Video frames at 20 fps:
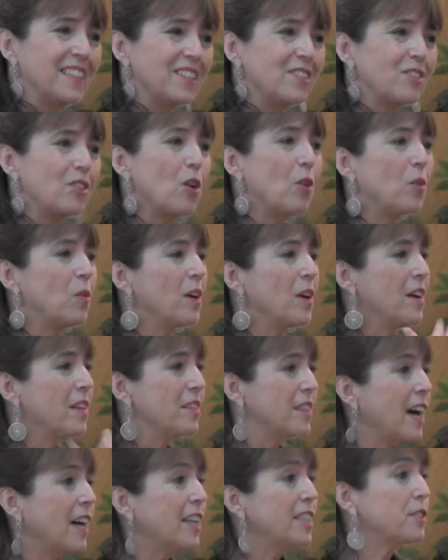So
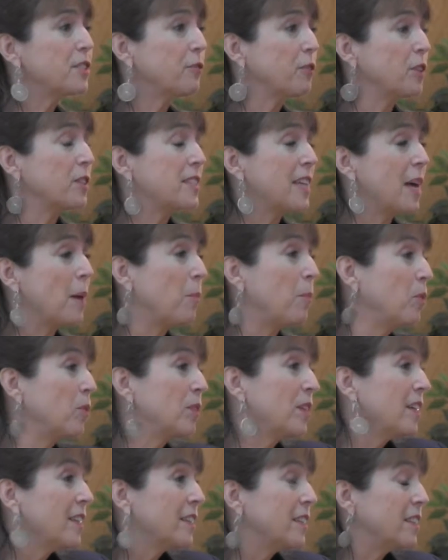that is, for
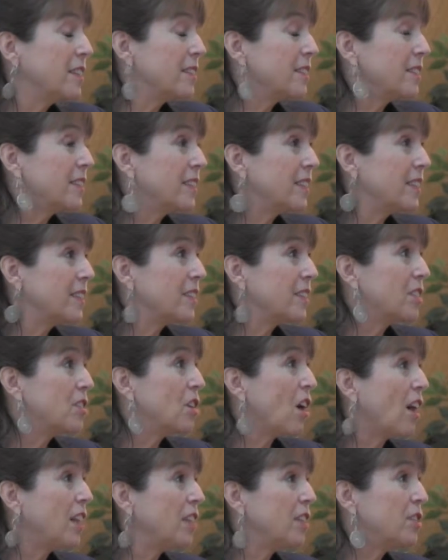example, the, the, the
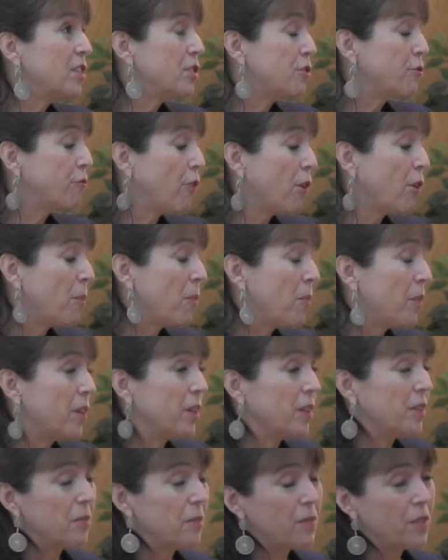knowledge from
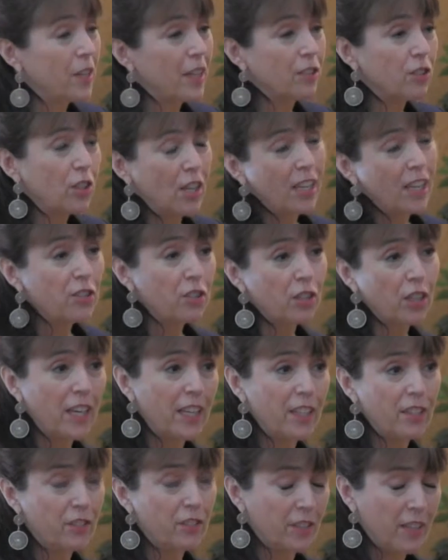the, the ed-
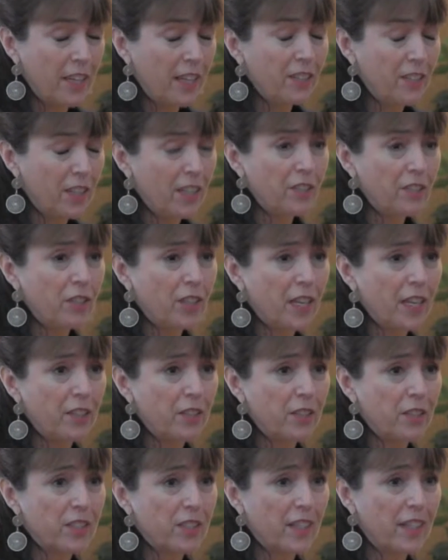educator, ed-
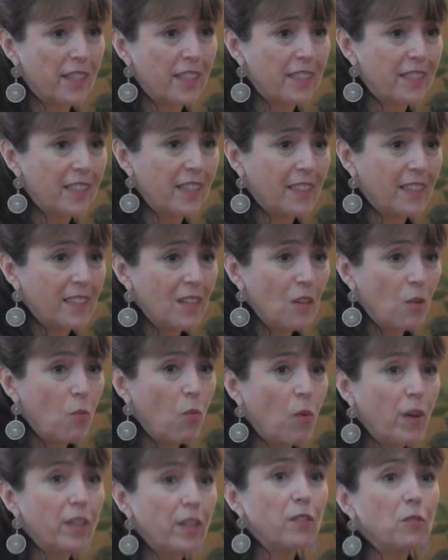educator side is that
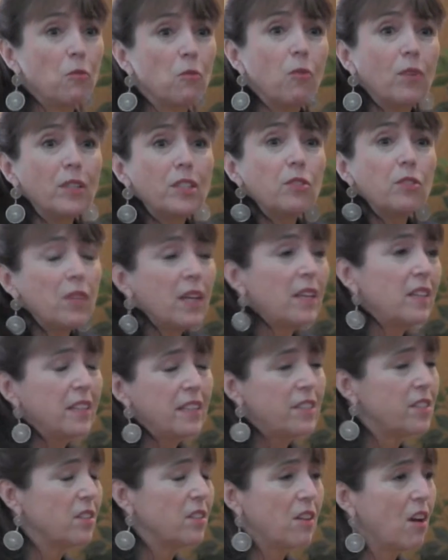what, are, what do they
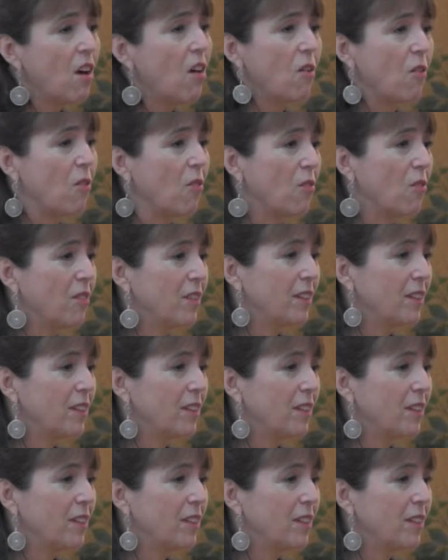need to know?